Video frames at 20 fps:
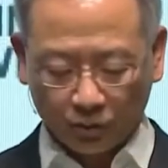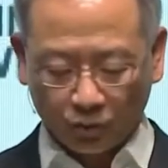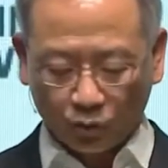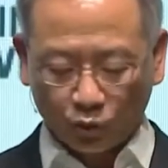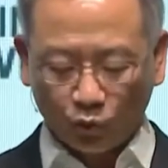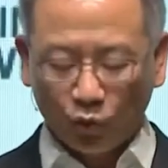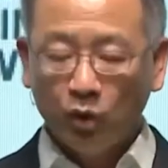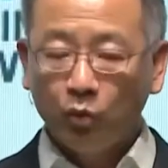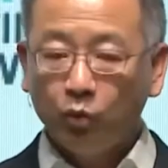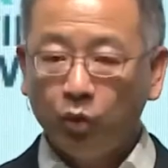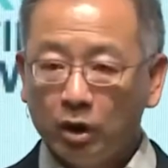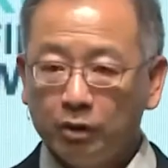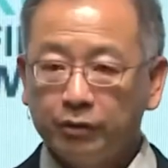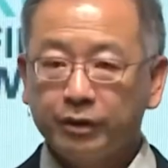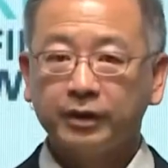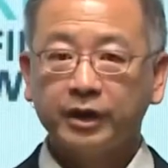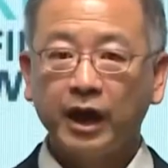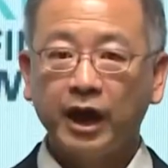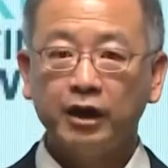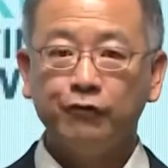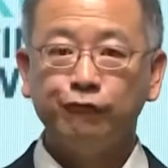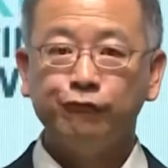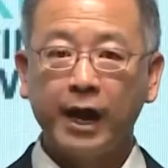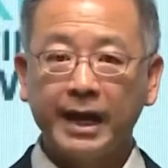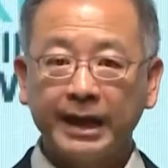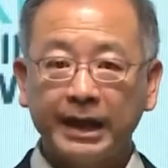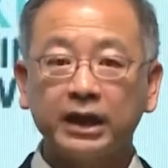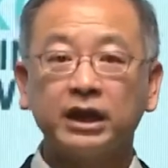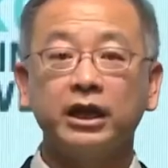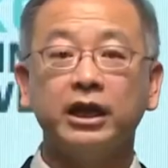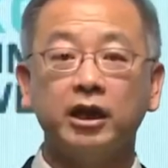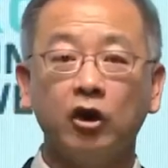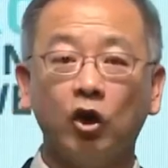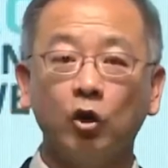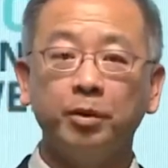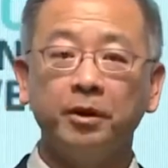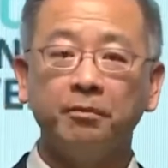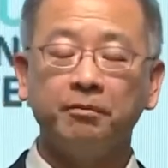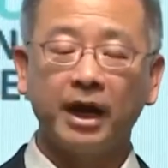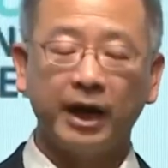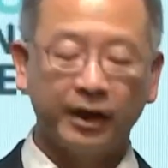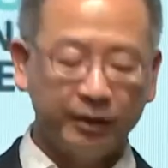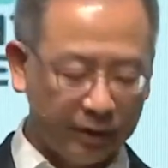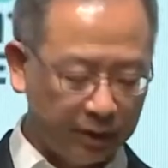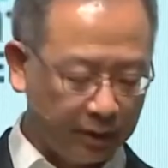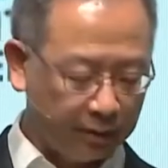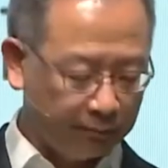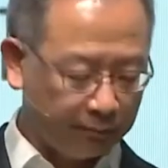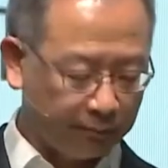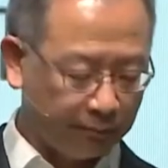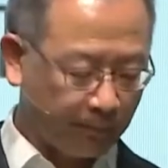we will stay radically open-minded,